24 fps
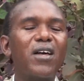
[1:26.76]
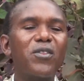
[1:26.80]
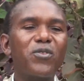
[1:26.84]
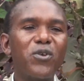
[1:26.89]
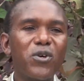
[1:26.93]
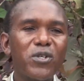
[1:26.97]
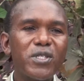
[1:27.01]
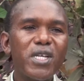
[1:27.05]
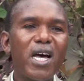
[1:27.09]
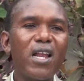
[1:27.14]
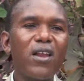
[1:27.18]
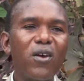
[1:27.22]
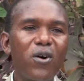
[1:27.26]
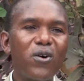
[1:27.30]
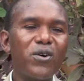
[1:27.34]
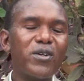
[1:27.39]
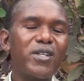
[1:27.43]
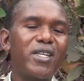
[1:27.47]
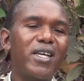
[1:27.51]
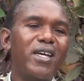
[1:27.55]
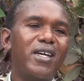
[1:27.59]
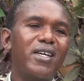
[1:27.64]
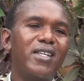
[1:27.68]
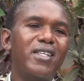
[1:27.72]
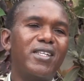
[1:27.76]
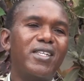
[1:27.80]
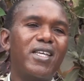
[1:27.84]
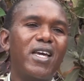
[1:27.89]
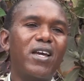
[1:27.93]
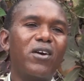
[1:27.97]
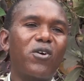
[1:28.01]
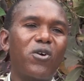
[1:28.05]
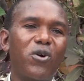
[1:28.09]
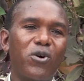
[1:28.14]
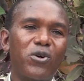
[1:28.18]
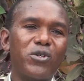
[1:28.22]
those alone
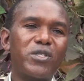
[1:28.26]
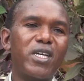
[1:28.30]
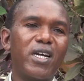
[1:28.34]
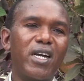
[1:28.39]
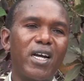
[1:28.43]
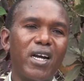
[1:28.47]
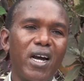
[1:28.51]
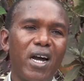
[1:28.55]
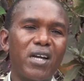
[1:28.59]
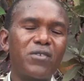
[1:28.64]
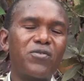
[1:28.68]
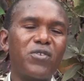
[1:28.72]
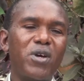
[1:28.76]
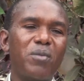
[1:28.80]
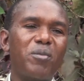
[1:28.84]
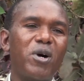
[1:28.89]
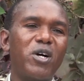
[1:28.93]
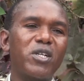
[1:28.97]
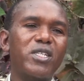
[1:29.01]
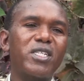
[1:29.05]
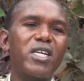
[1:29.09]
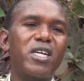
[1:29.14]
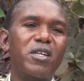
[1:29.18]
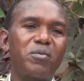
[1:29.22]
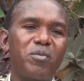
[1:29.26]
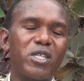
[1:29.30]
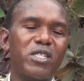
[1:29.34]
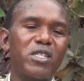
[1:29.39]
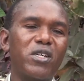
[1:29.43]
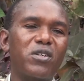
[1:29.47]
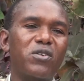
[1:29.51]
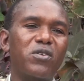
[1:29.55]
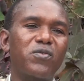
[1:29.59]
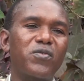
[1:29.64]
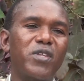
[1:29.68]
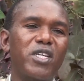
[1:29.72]
they cost the country about
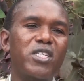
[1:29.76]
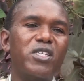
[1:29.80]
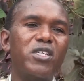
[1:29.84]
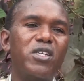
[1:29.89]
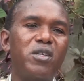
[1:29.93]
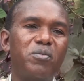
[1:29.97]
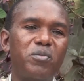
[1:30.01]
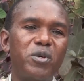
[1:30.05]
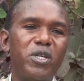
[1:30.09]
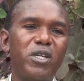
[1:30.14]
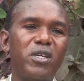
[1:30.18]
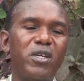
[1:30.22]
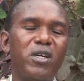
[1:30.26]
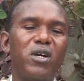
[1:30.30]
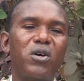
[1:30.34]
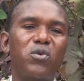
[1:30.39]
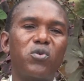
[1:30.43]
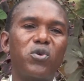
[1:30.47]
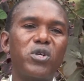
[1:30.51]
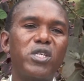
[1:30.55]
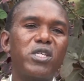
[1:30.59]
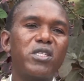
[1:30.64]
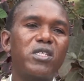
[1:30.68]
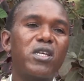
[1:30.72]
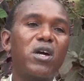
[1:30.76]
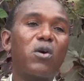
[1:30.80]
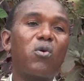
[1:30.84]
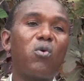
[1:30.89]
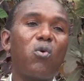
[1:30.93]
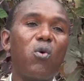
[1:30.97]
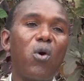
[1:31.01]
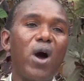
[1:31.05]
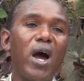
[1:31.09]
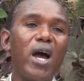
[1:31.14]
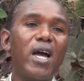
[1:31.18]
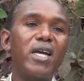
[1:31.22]
10% of the GDP, which is a
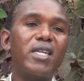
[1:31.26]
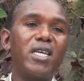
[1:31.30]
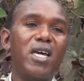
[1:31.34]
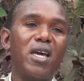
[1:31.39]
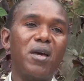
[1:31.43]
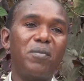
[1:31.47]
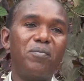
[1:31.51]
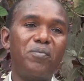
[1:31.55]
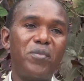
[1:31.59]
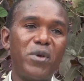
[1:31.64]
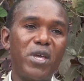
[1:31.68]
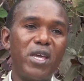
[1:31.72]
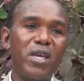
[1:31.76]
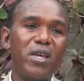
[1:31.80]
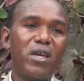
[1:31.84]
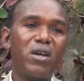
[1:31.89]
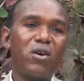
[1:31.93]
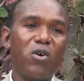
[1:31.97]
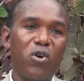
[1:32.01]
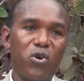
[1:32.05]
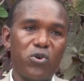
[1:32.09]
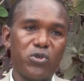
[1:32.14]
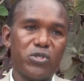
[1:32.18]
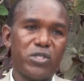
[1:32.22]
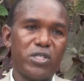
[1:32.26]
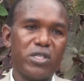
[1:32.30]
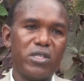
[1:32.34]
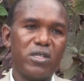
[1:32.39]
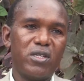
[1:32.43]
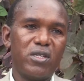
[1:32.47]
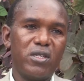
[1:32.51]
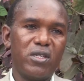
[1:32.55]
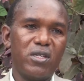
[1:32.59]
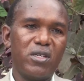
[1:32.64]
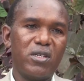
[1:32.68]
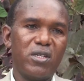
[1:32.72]
quite a big cost.
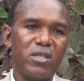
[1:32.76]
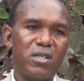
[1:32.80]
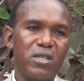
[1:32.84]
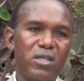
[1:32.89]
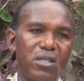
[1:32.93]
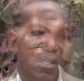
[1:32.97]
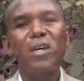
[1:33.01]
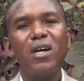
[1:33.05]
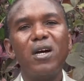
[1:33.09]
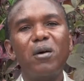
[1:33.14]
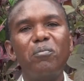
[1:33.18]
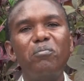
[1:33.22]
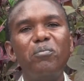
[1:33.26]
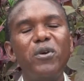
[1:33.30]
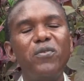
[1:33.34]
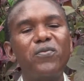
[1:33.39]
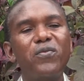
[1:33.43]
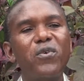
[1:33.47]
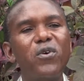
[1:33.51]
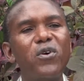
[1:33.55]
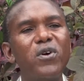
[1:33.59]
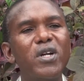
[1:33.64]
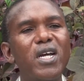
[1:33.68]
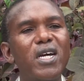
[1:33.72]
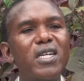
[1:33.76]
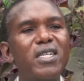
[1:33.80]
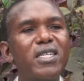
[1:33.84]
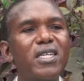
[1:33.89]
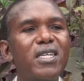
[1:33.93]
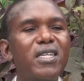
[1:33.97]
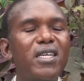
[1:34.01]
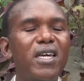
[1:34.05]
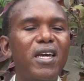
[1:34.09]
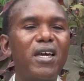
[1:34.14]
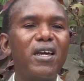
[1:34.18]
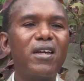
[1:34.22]
Before
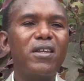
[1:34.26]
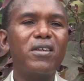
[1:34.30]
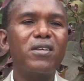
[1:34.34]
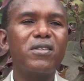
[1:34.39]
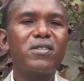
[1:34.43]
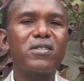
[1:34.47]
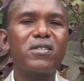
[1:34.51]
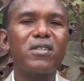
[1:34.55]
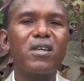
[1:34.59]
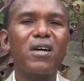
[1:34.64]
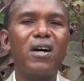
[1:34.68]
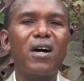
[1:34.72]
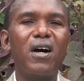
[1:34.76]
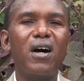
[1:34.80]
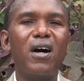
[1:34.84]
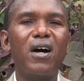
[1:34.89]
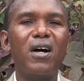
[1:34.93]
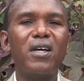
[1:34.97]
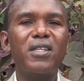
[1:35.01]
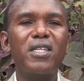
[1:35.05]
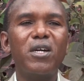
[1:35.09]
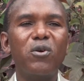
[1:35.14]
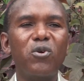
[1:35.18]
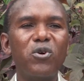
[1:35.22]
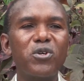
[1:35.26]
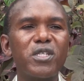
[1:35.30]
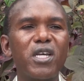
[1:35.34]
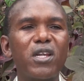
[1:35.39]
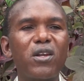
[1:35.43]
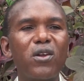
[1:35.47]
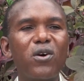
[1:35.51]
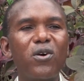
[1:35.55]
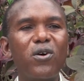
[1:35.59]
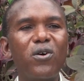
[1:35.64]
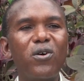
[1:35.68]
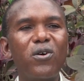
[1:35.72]
1980s, uh, there was
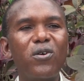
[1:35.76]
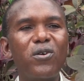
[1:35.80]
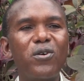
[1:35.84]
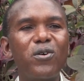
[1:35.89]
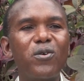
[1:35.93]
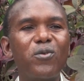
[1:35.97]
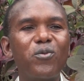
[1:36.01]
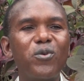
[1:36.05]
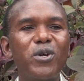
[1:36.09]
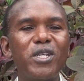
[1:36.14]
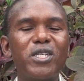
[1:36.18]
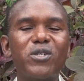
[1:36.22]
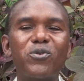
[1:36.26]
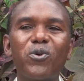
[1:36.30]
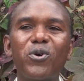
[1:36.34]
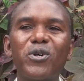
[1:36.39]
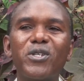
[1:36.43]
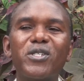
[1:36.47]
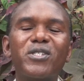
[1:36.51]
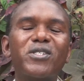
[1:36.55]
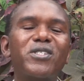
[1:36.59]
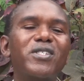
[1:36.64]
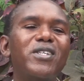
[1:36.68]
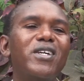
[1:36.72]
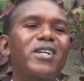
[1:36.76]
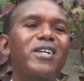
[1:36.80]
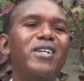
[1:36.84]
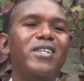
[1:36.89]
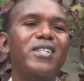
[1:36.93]
a law which was